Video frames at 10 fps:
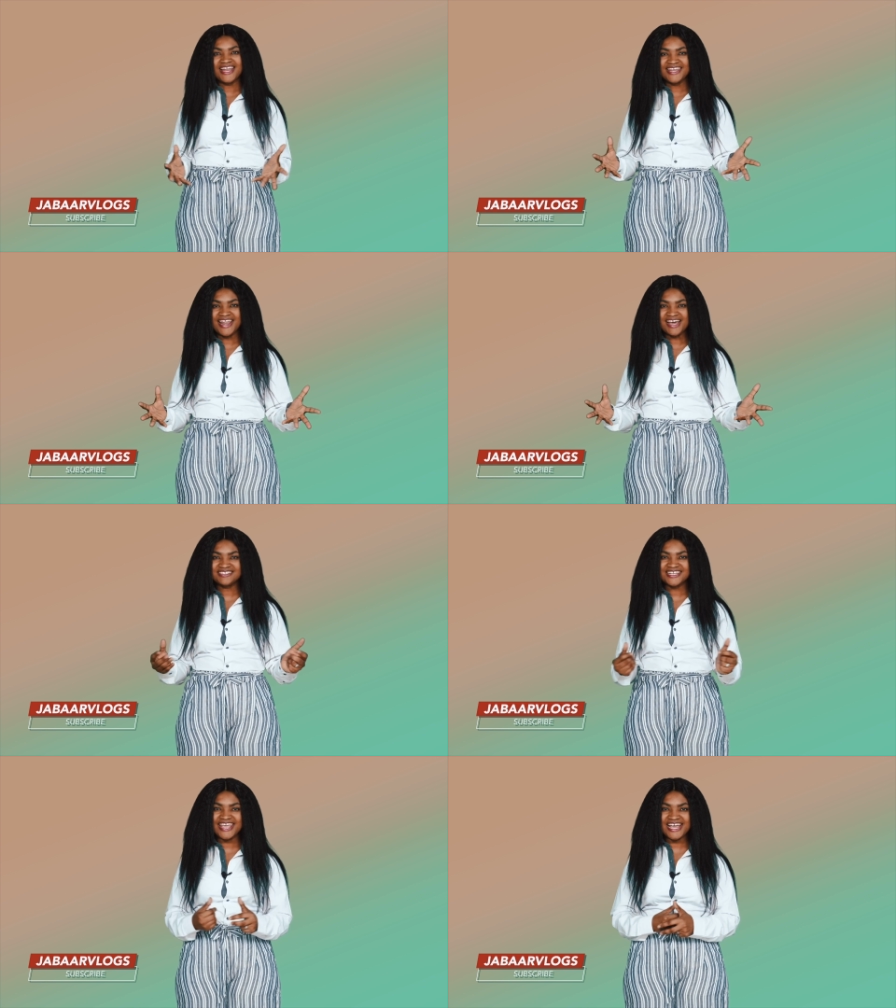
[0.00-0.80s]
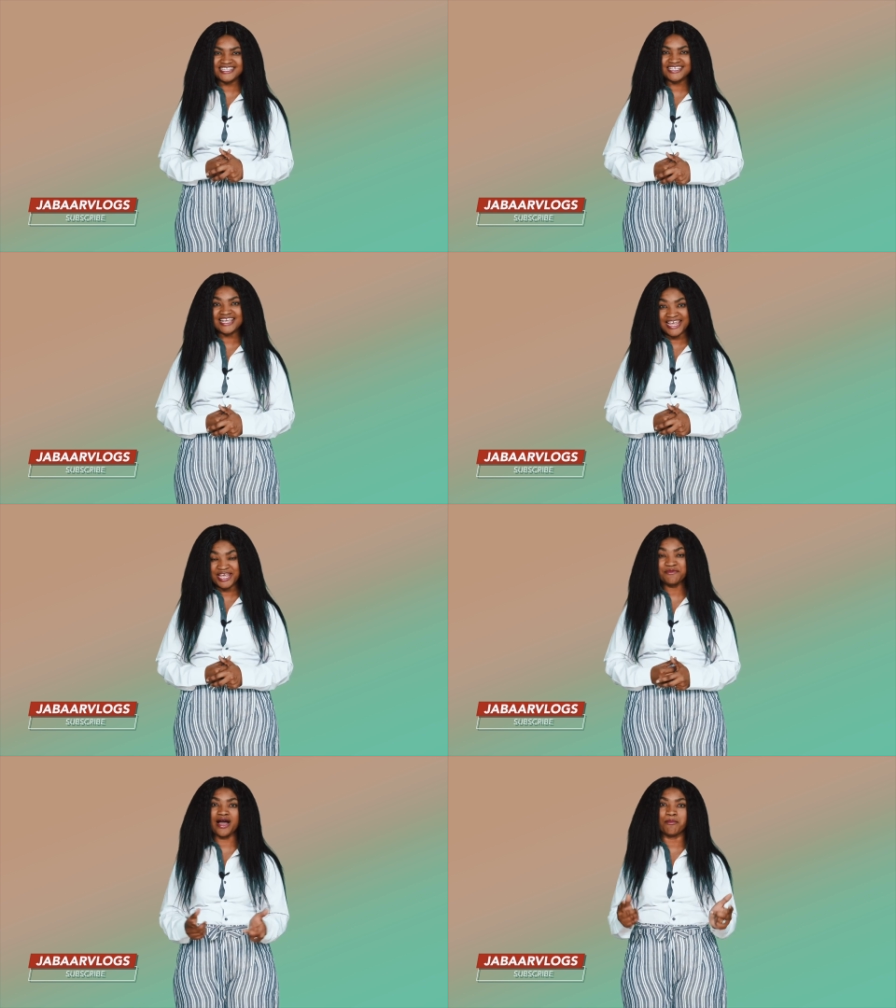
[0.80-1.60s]
And Nandy getting
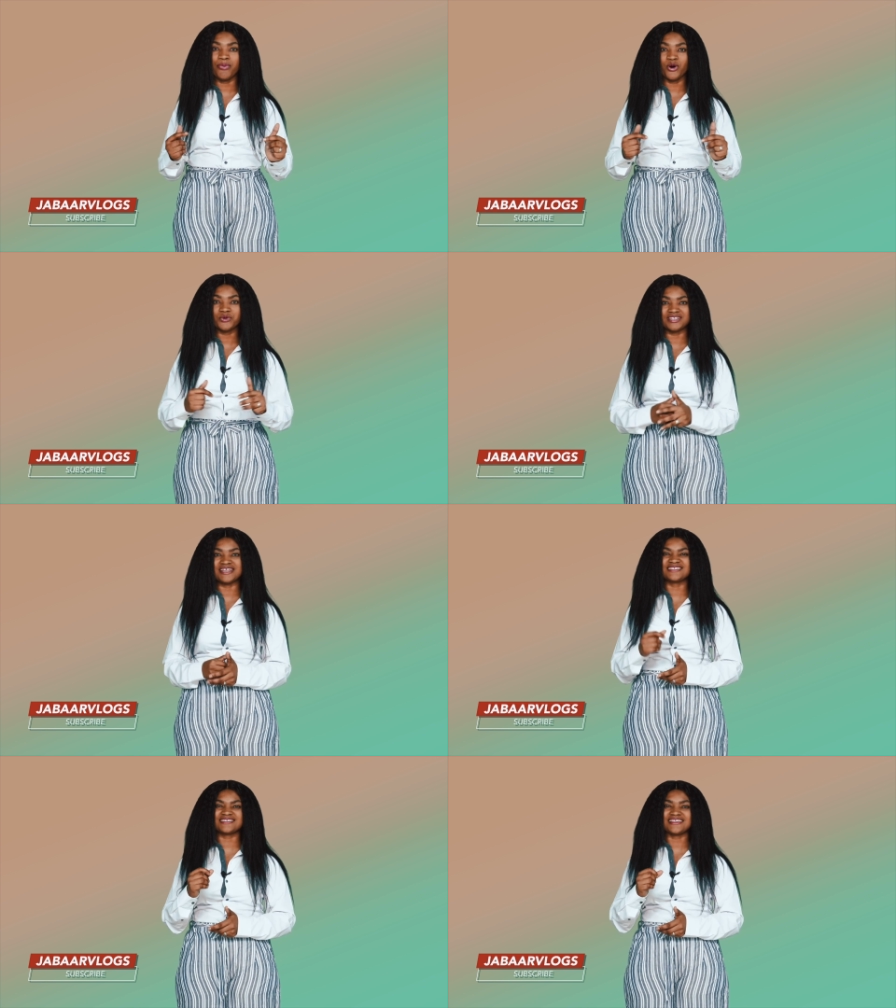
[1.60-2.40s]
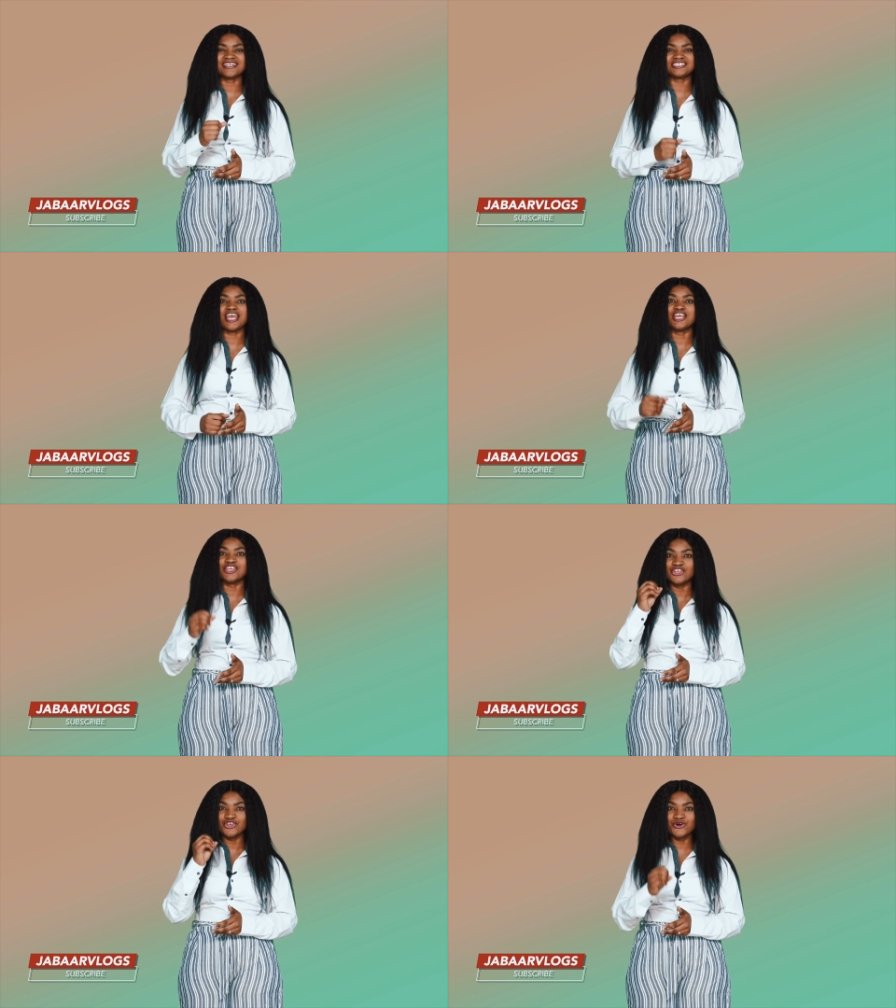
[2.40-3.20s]
him aboard, it's such a
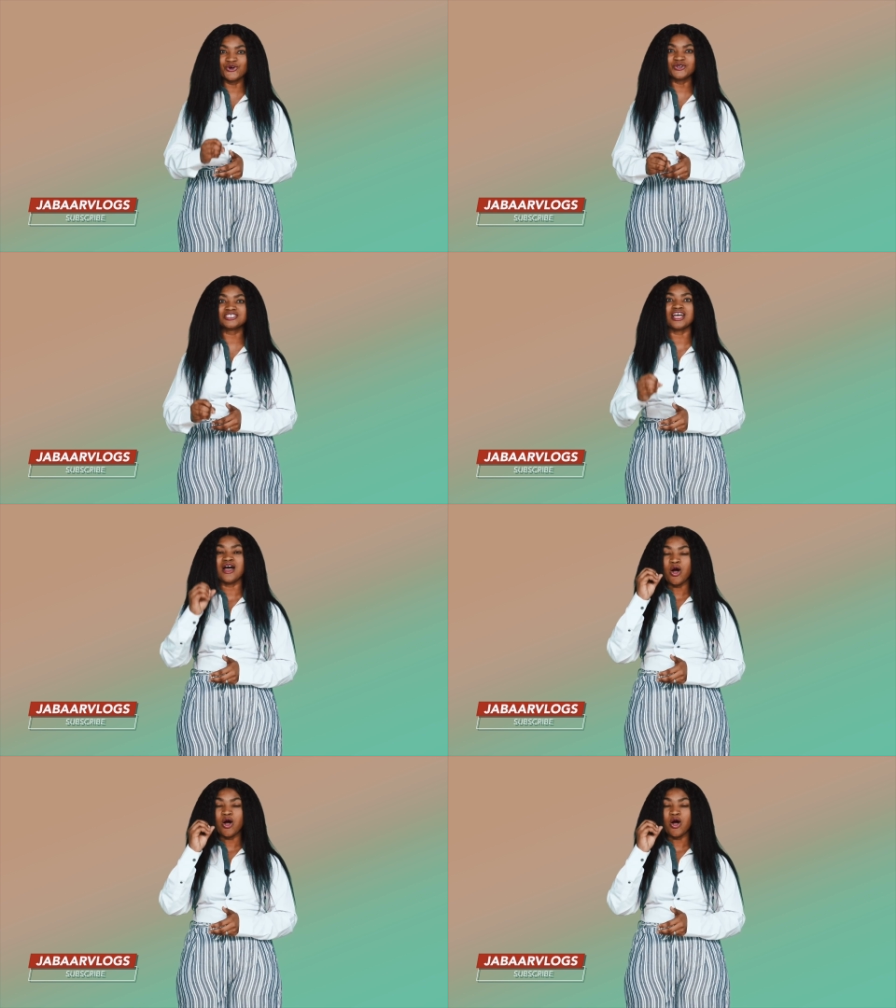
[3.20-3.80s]
huge